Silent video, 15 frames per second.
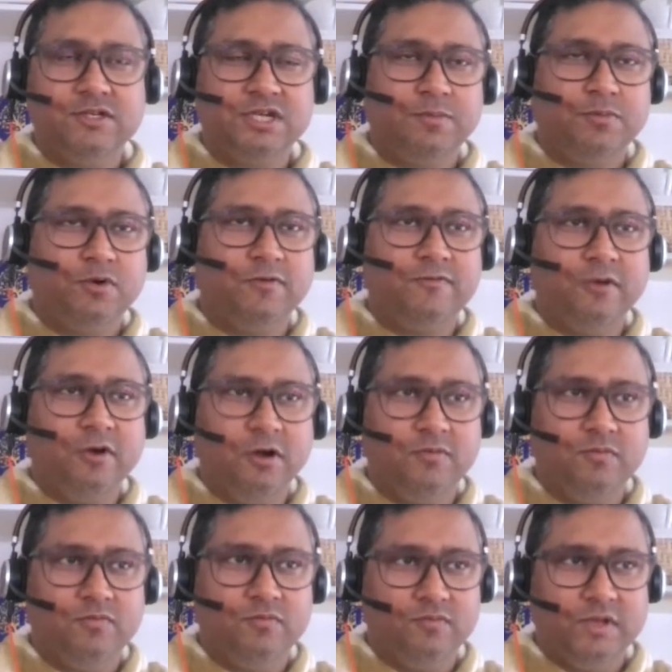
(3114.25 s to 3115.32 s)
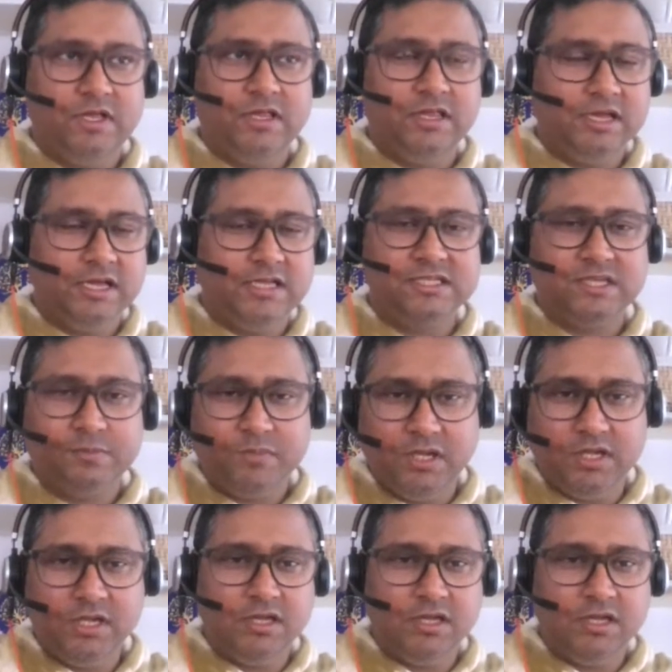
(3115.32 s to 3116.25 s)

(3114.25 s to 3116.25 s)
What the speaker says: shape or form in the SAP